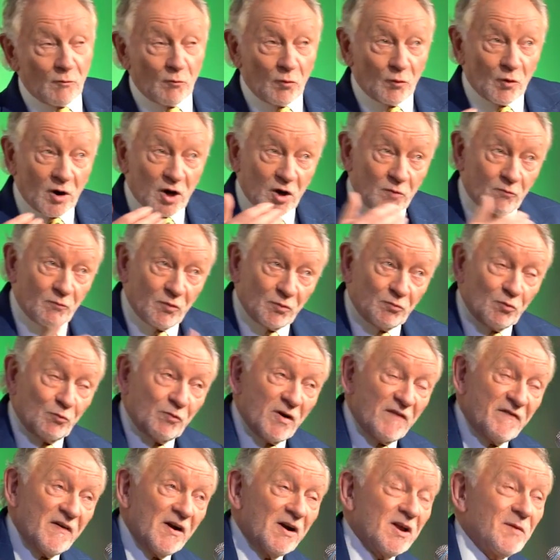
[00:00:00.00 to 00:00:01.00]
re
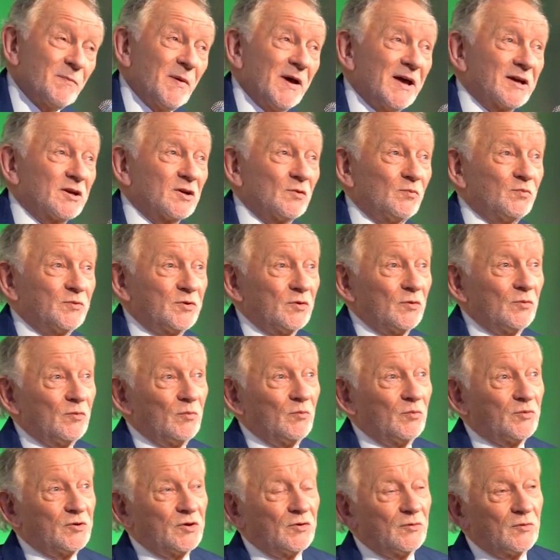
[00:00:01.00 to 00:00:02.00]
referring back to, to,
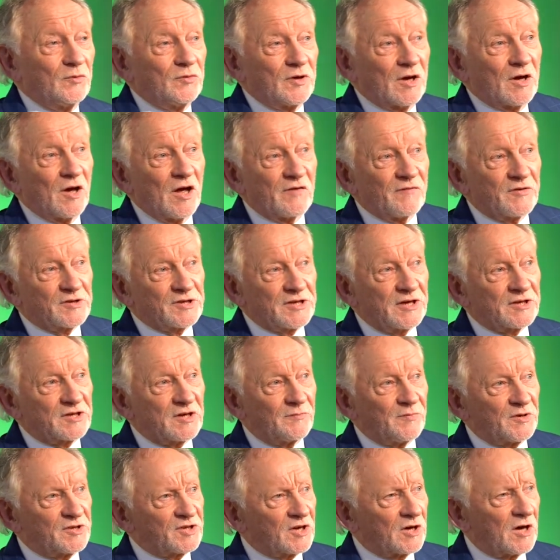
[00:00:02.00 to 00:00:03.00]
to, the conversation
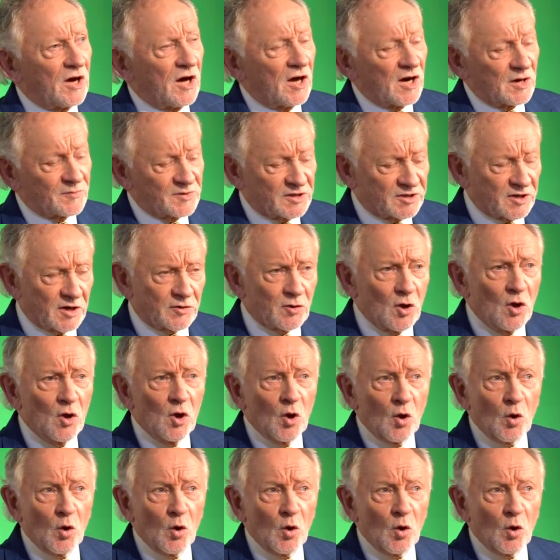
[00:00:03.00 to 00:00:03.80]
about St Columb's, I said,